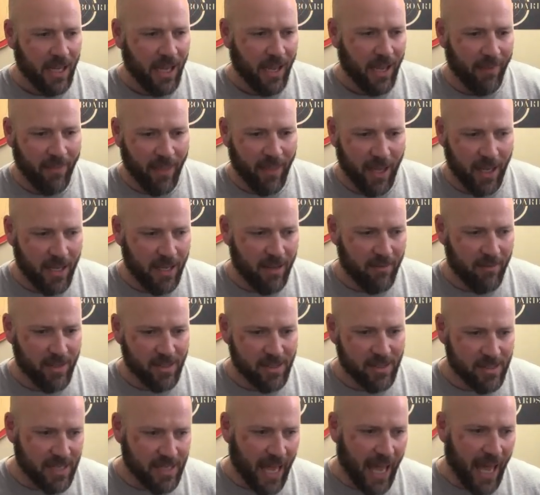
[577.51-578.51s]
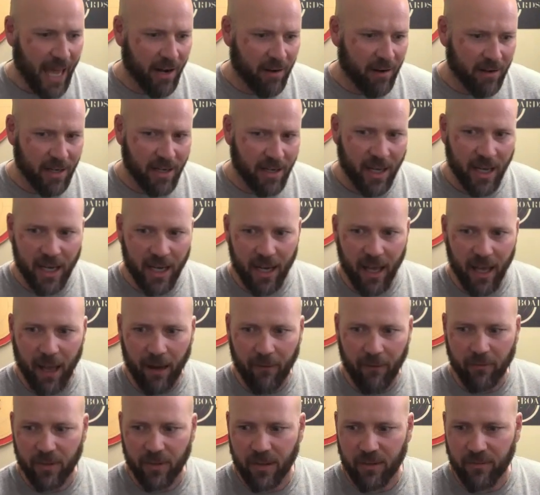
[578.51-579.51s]
And then even Saturday night
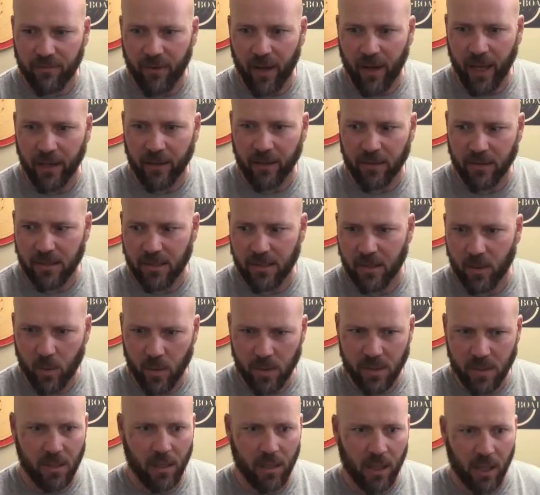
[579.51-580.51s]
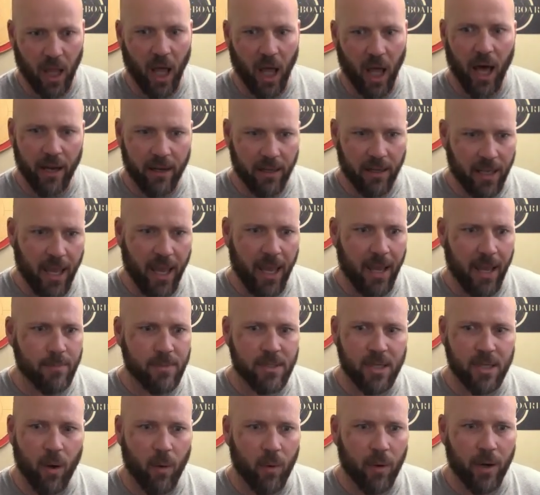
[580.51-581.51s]
after the finals, there was a lot of
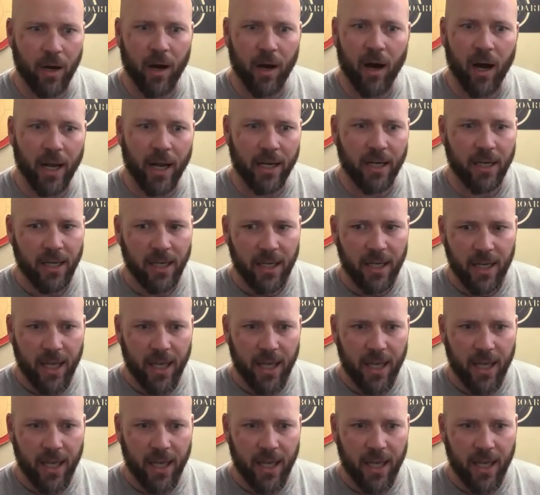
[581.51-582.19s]
games going on